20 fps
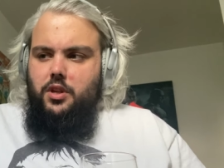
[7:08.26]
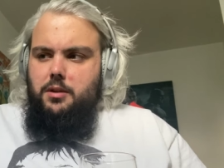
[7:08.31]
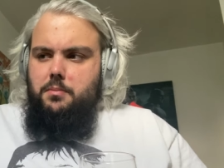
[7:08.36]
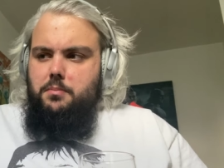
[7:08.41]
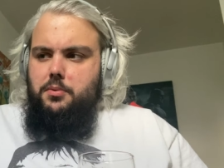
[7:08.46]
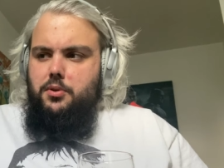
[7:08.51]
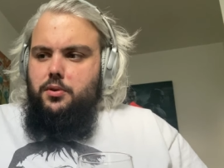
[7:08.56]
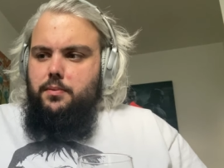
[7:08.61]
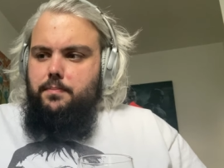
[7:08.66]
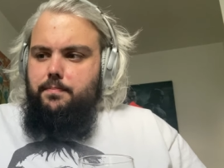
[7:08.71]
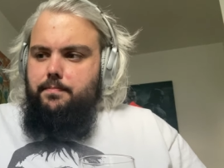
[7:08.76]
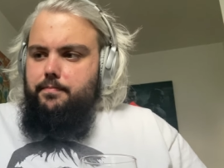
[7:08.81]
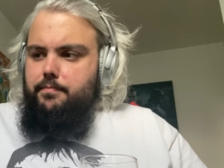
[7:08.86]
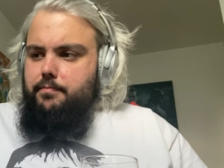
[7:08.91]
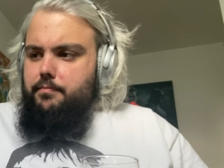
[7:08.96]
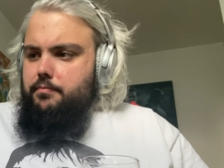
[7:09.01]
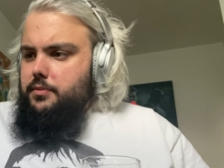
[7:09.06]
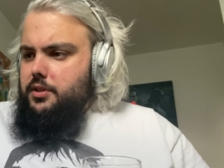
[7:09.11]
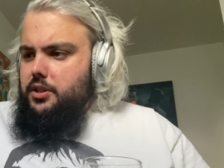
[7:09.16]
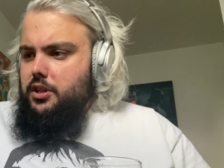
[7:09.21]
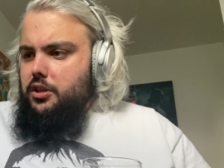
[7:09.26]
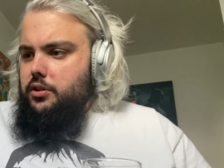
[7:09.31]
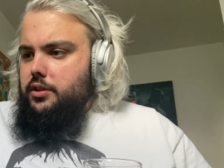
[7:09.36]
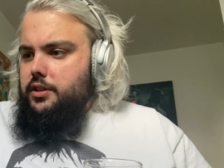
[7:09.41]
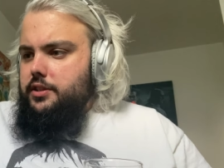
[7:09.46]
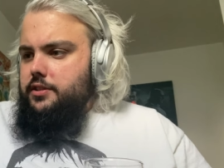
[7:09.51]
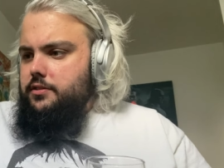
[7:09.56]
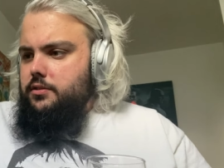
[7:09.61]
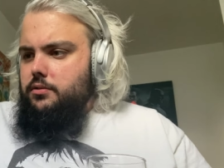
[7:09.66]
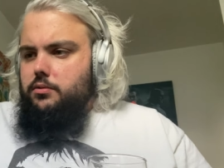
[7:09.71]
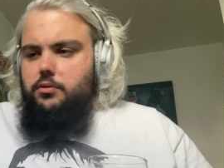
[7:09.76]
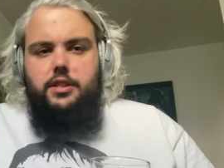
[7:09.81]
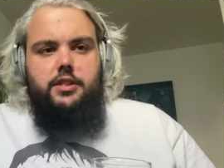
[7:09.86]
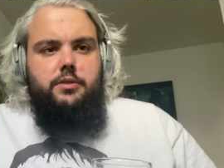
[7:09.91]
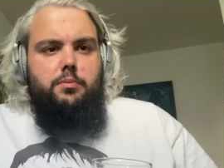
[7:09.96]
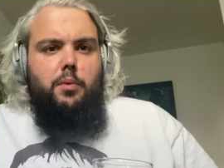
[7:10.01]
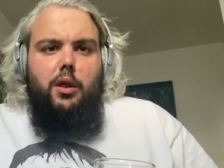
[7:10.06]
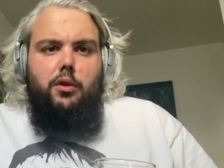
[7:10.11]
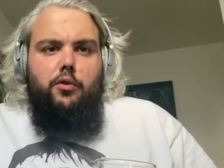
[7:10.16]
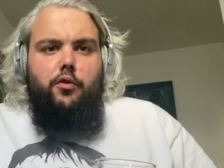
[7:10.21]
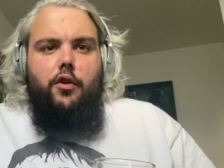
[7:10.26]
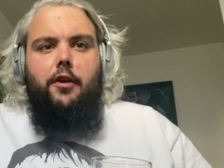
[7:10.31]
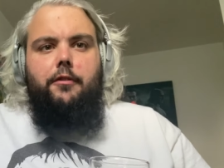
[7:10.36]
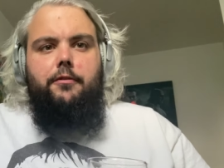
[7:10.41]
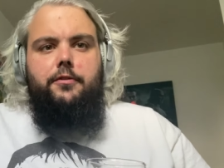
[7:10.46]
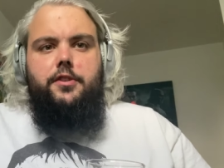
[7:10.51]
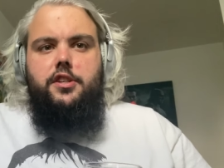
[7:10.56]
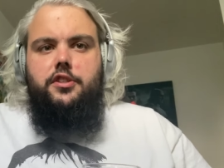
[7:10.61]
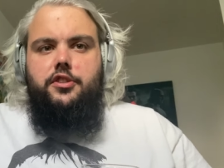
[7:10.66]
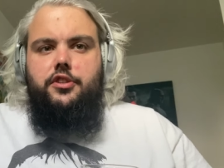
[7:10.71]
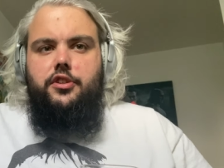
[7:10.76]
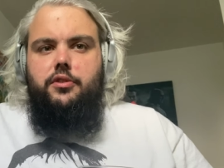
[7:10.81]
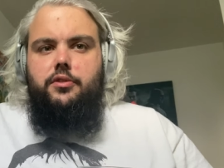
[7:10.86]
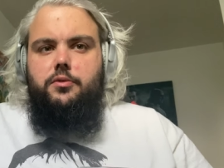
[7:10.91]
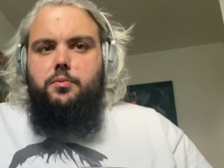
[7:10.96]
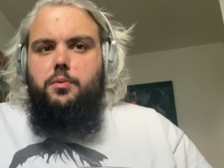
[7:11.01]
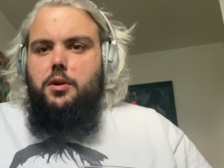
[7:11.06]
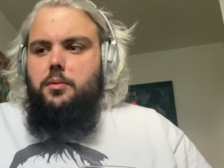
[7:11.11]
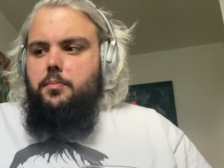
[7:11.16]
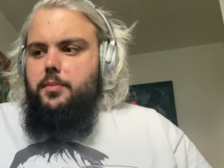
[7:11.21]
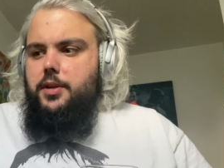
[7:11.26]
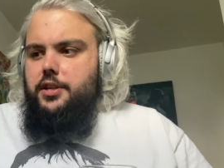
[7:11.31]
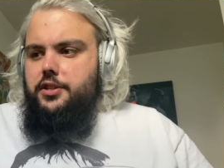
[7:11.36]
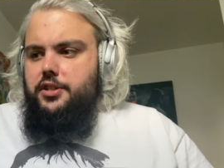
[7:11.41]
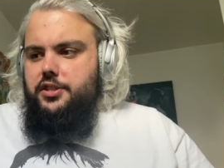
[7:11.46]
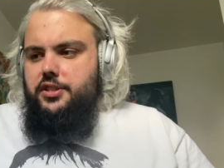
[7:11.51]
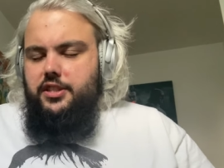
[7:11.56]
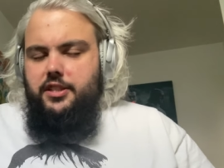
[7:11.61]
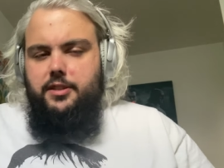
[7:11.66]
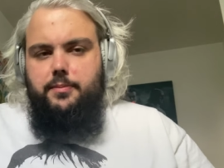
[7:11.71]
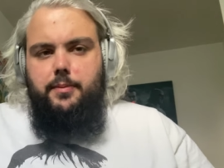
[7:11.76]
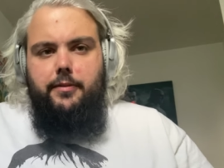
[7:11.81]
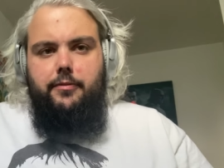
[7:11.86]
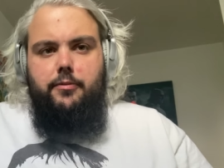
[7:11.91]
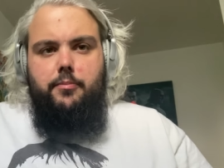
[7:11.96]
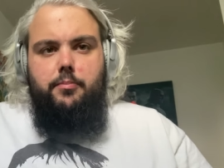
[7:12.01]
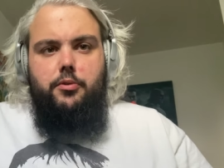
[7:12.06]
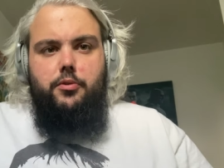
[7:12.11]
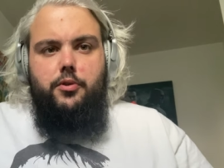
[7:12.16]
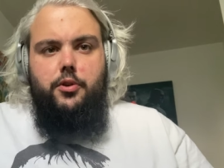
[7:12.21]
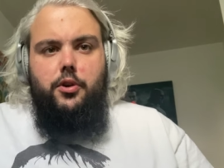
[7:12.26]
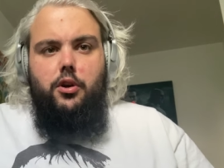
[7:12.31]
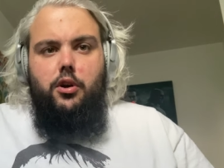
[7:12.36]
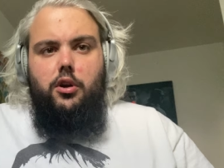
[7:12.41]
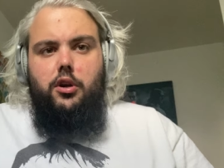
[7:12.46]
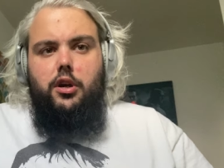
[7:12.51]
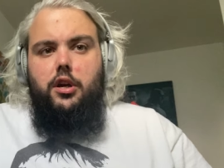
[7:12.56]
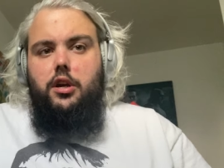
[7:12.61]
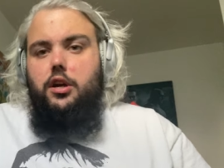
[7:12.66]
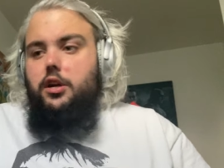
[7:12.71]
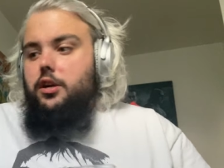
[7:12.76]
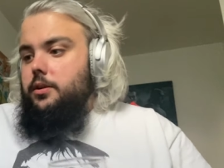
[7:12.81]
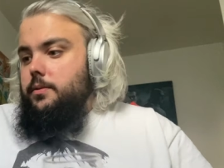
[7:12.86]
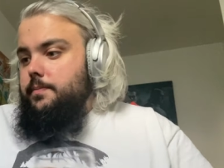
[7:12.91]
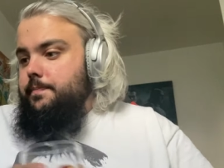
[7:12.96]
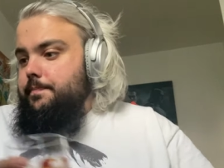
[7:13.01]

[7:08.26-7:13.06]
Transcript: But, you know, it's still, it's well crafted, you know, it's well made, Just expect from Brew York. Uh,